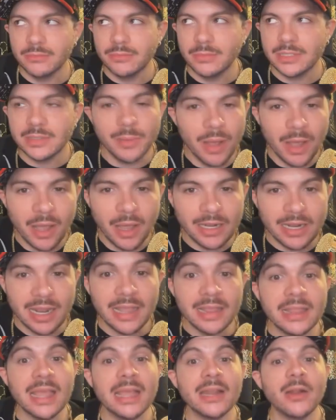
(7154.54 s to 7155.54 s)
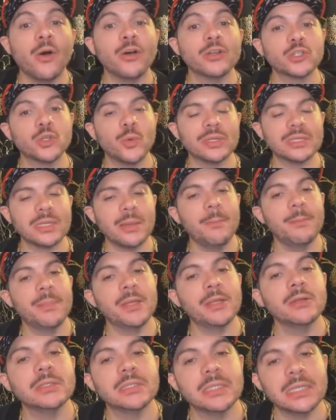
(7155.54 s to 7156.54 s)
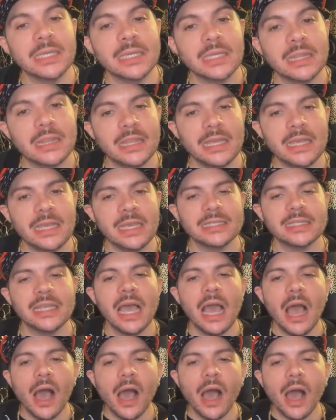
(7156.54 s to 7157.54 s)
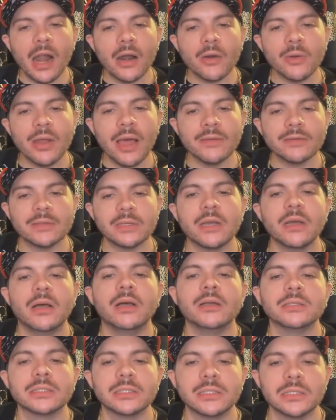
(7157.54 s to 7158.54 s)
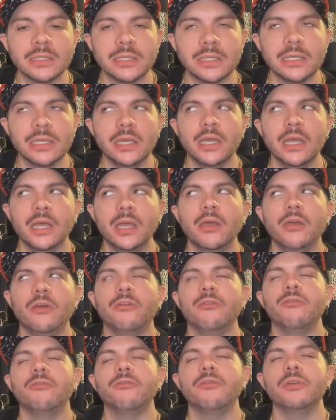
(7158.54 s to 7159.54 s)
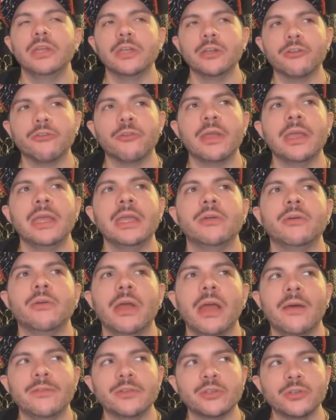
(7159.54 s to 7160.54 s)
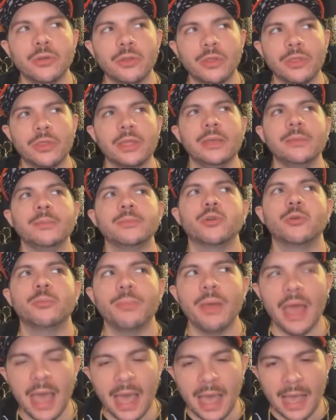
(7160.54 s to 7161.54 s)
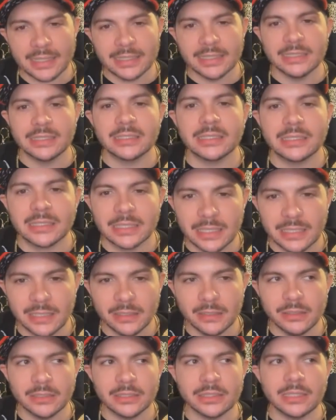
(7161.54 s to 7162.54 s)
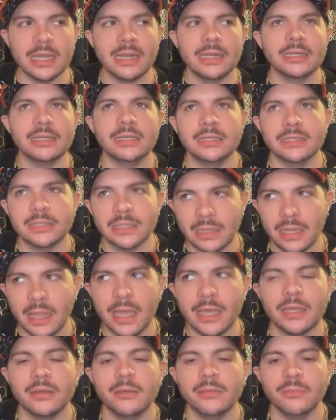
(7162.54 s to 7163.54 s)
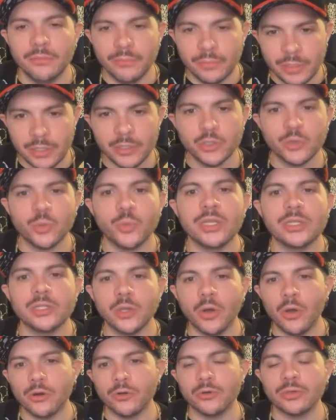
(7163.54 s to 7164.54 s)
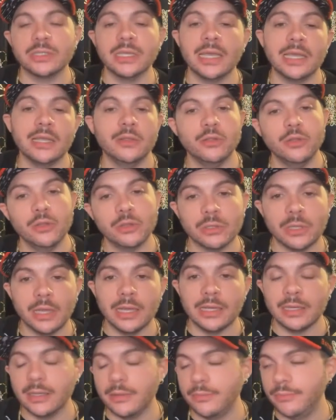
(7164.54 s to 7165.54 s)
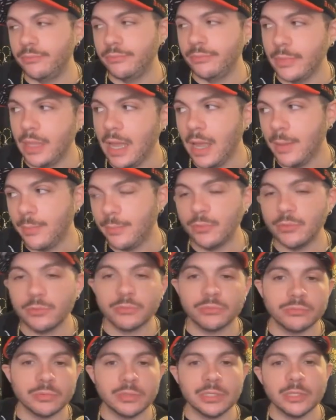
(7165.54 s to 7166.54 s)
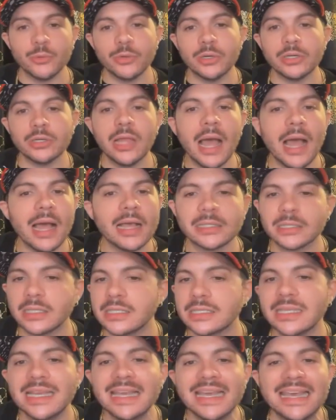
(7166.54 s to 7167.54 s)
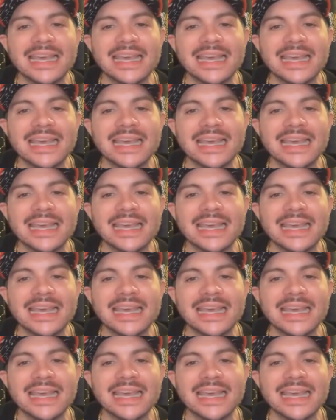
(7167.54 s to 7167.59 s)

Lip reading: it's fine. And then also as I'm building things, I don't have to constantly reiterate or have certain themes or packs and skills that need to like be tweaked on or say look like Apple liquid glass because